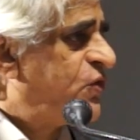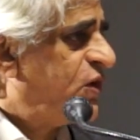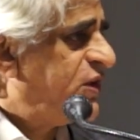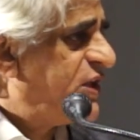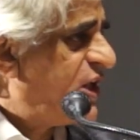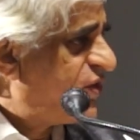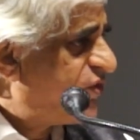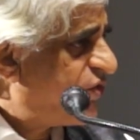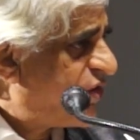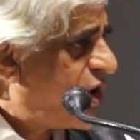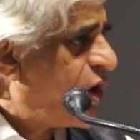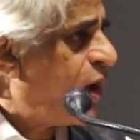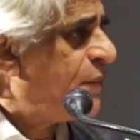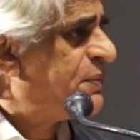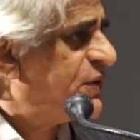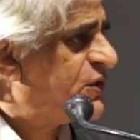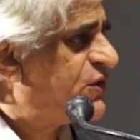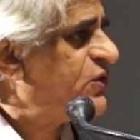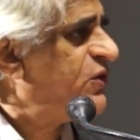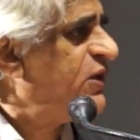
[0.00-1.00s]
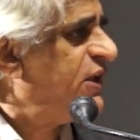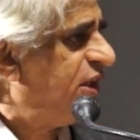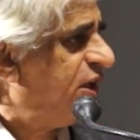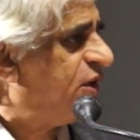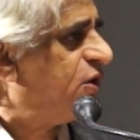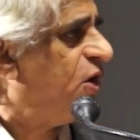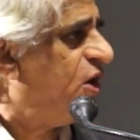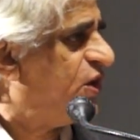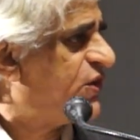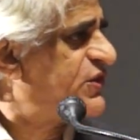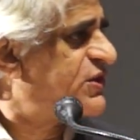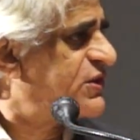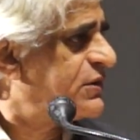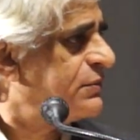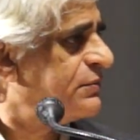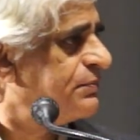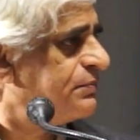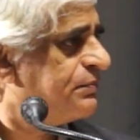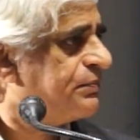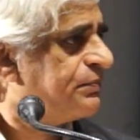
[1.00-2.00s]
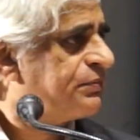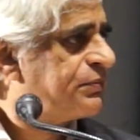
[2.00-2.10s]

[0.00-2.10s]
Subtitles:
So there is an opportunity cost.